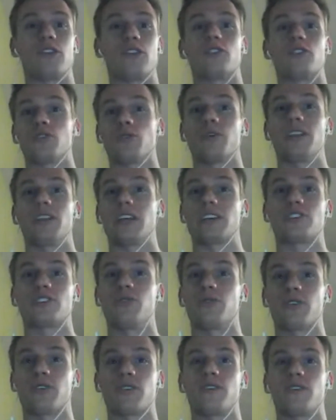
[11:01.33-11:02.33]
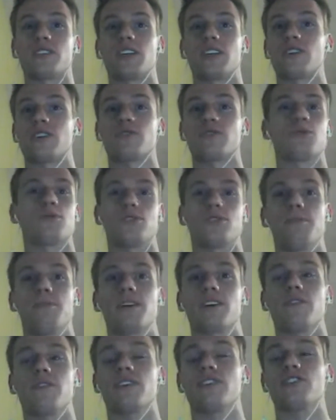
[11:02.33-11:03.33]
and there's only like 200 of us there, so it's not a
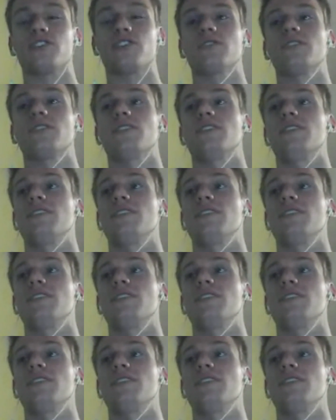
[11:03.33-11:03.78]
big convention.